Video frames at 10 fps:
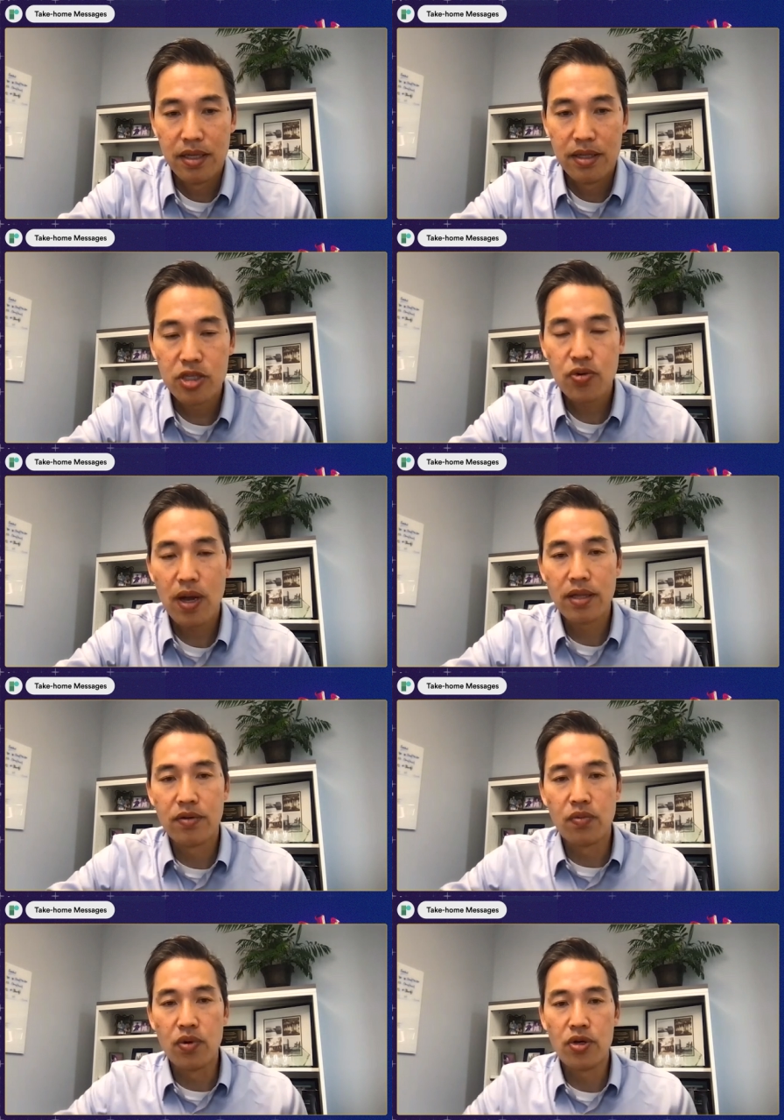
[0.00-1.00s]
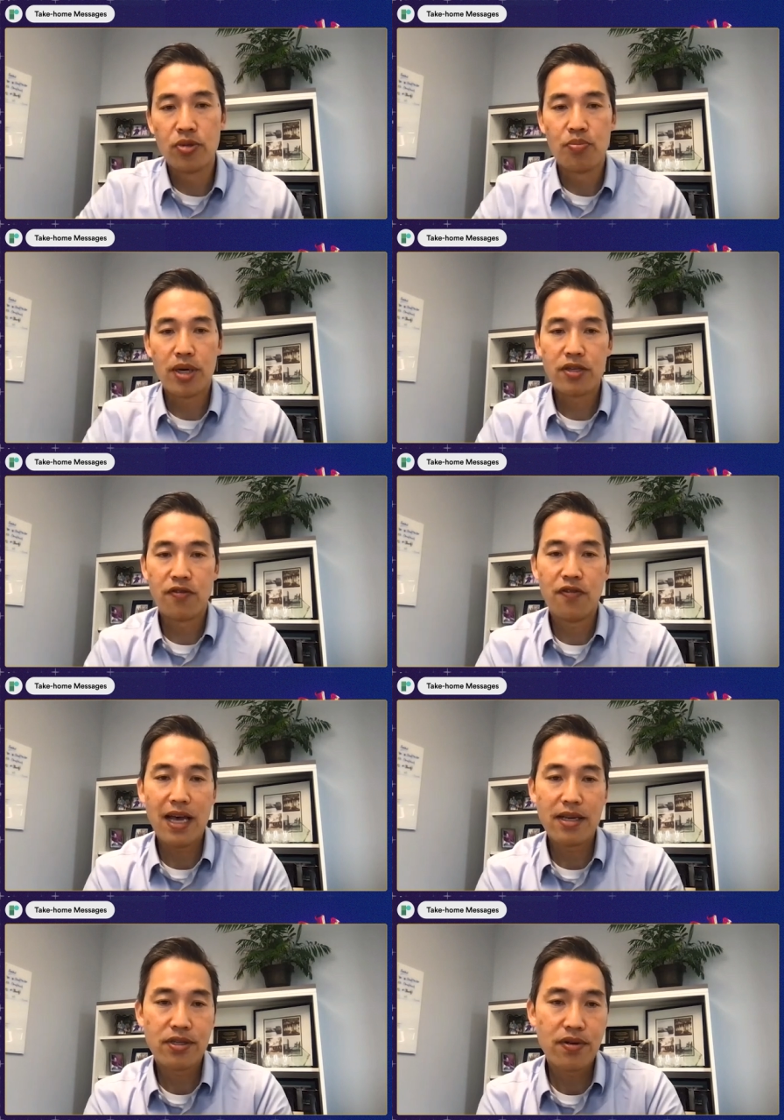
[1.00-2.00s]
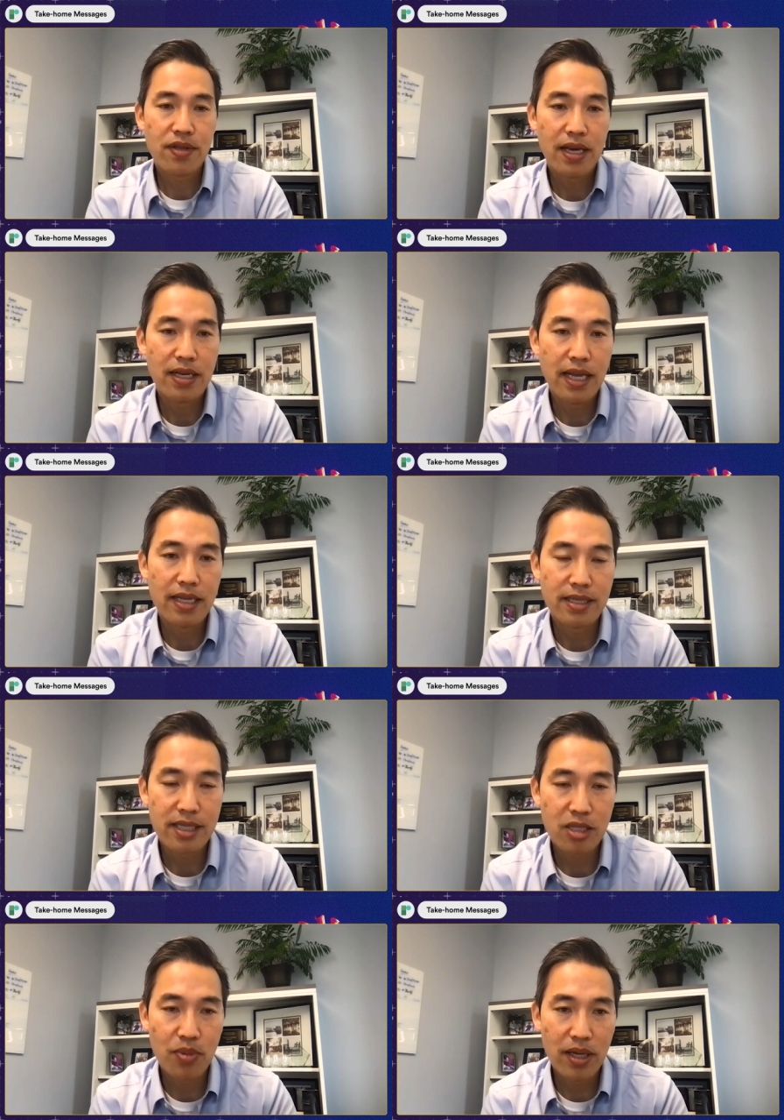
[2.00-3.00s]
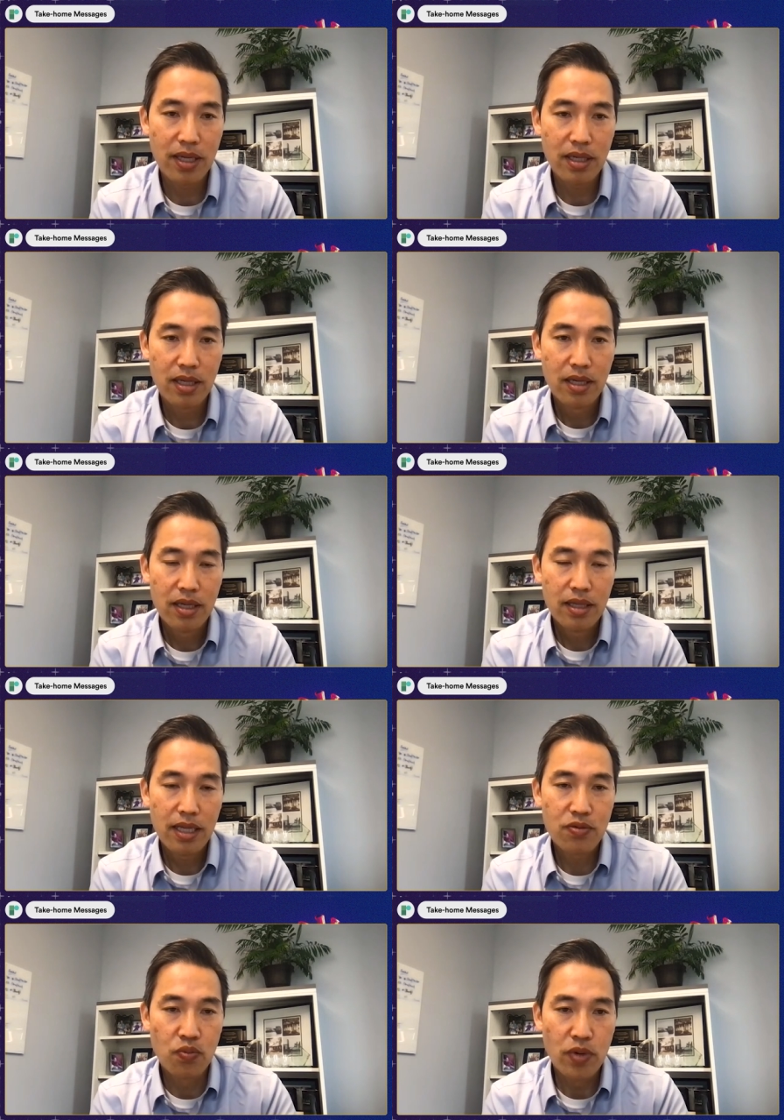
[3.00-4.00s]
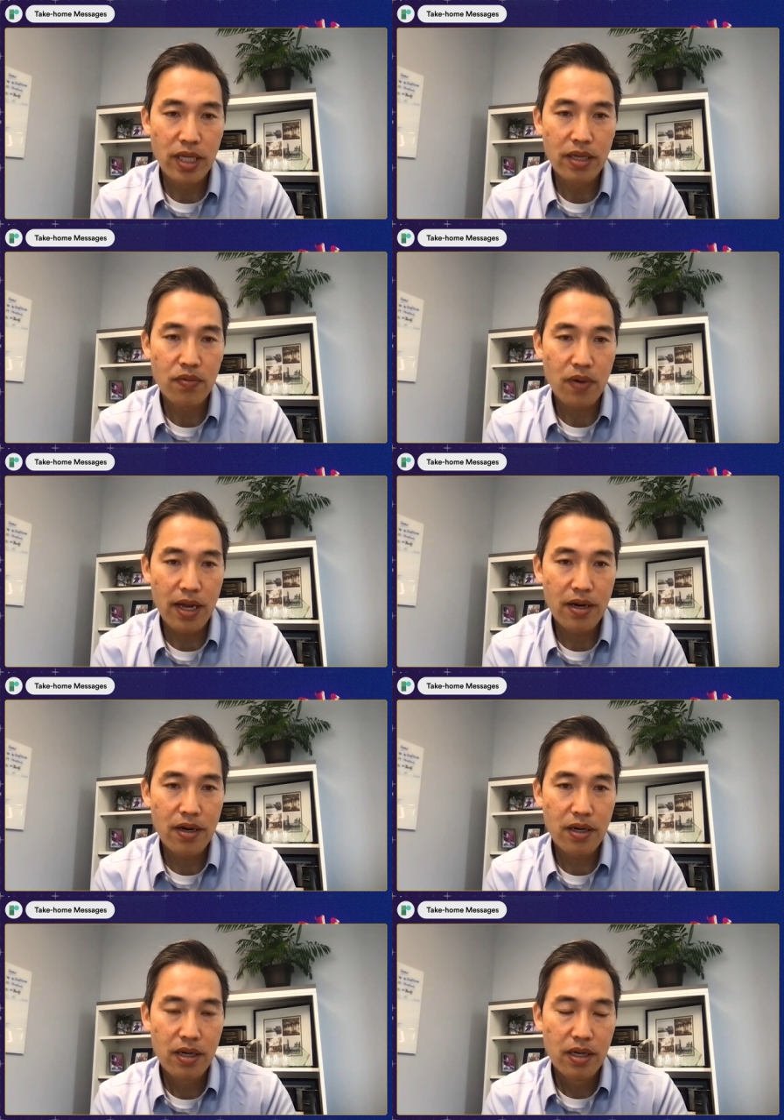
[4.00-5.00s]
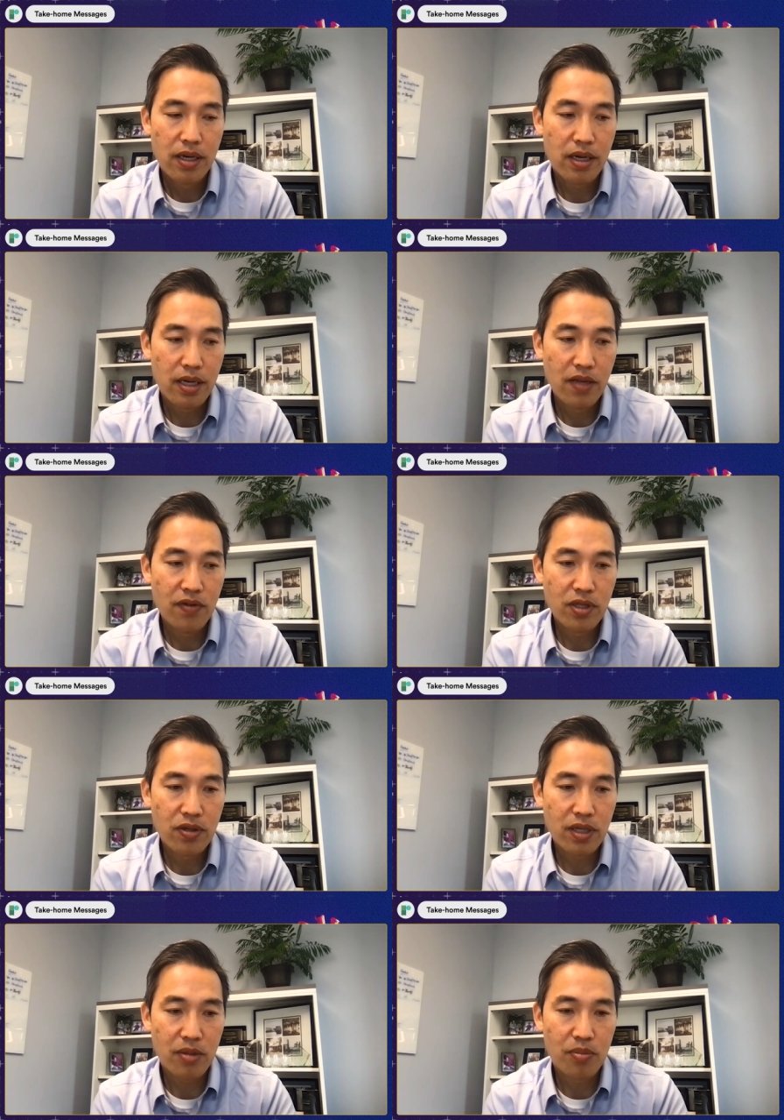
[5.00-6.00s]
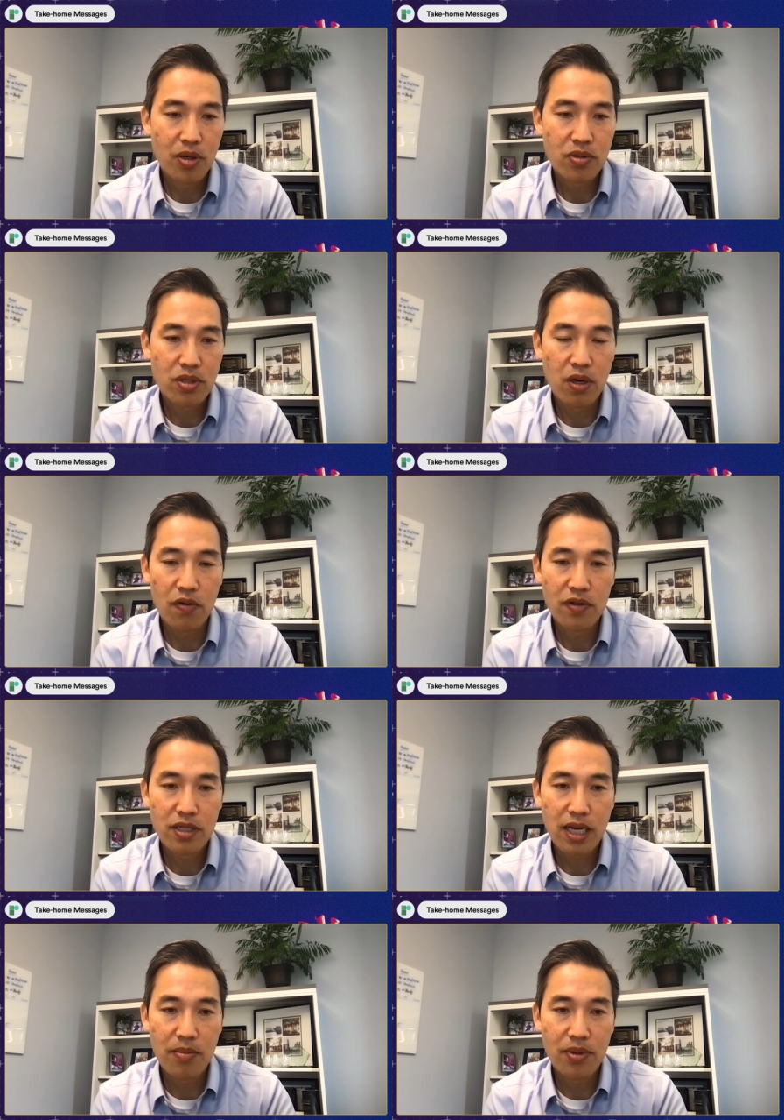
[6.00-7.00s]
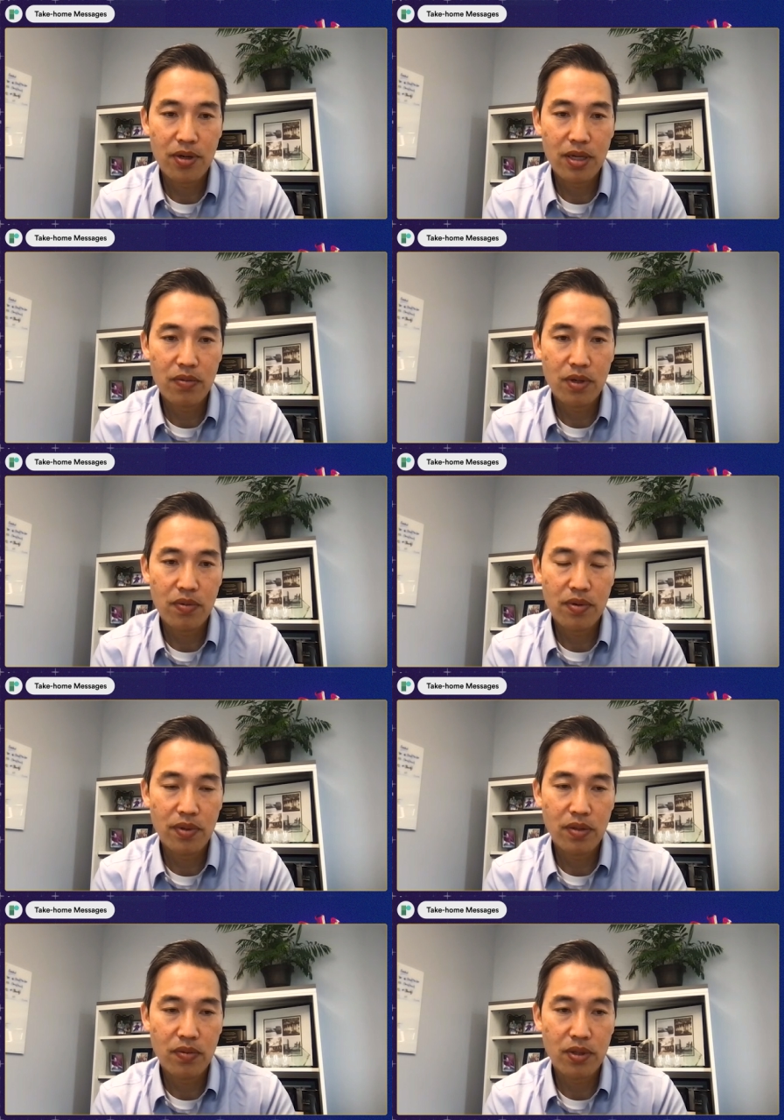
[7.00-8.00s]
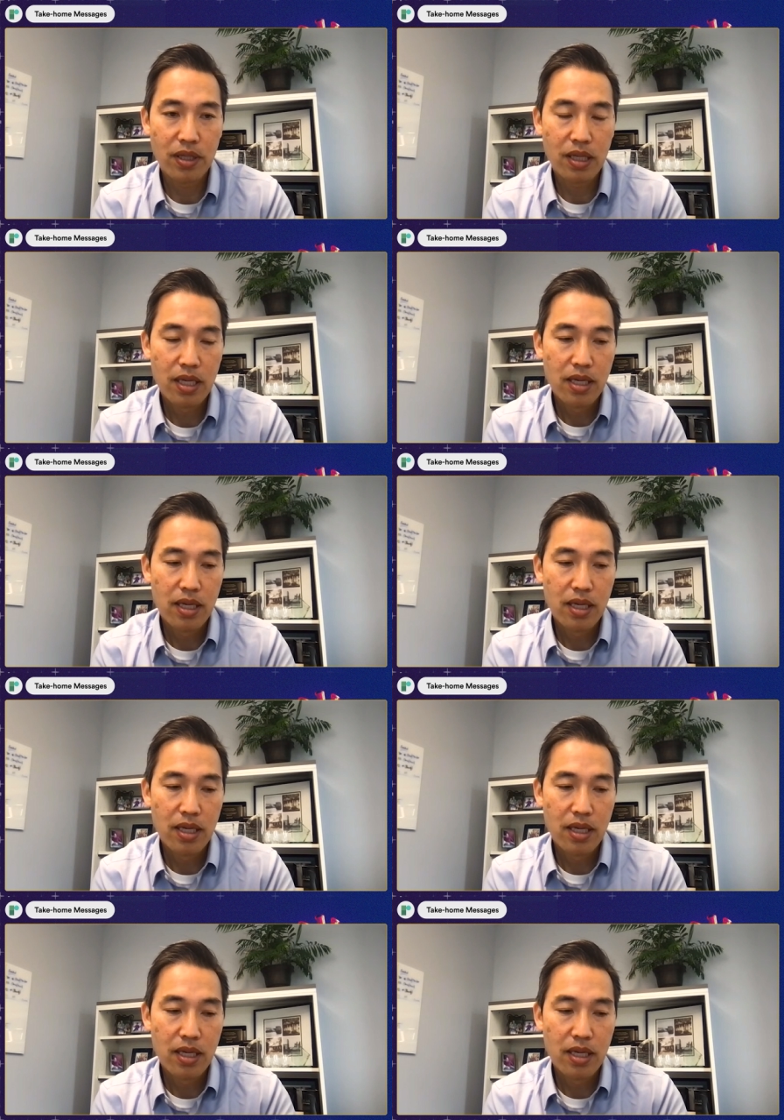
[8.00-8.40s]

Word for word: this trial enrolled much faster than anticipated. That's really rare, uh, even during a post-COVID time period where we were enrolling